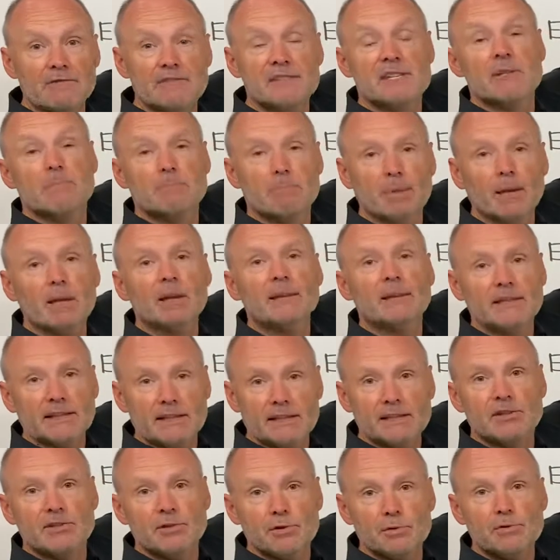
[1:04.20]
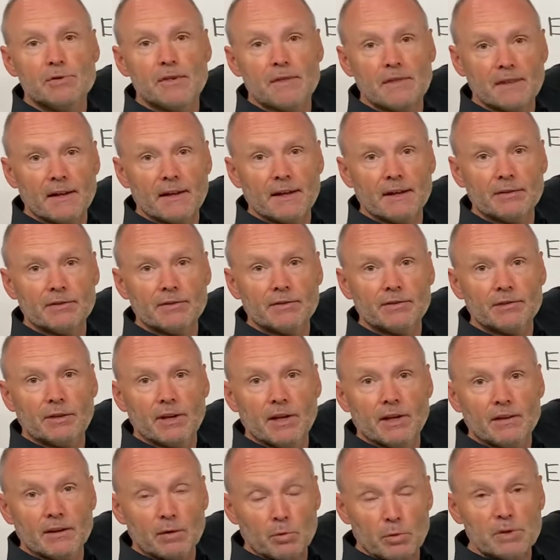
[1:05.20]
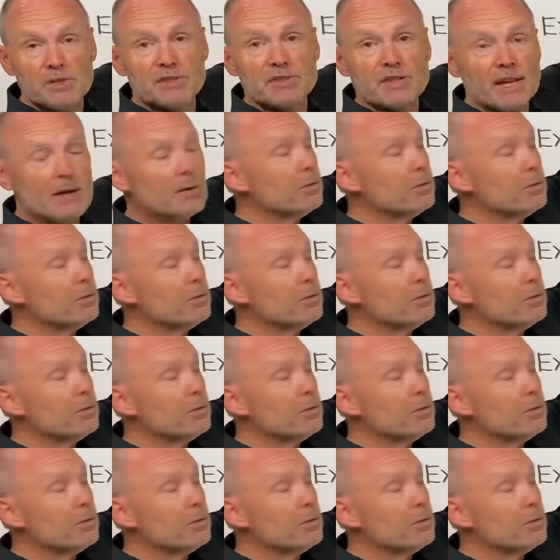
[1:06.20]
the ability to do the things that we say